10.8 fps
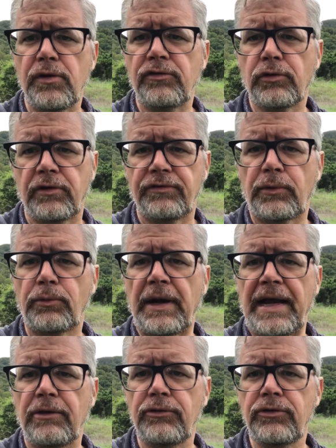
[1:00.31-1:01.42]
in sort of a
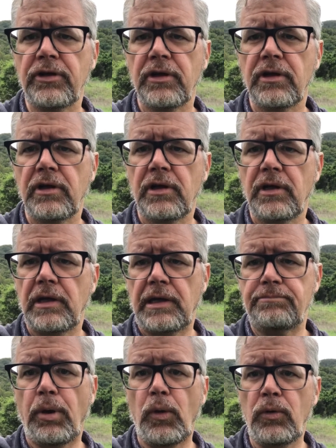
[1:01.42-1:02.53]
round
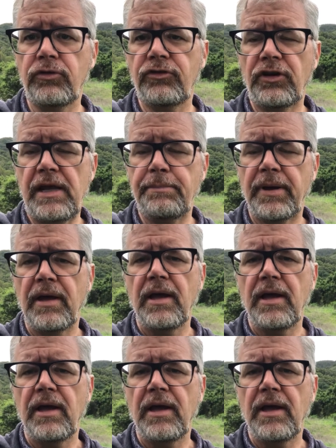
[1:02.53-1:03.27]
bowl shape,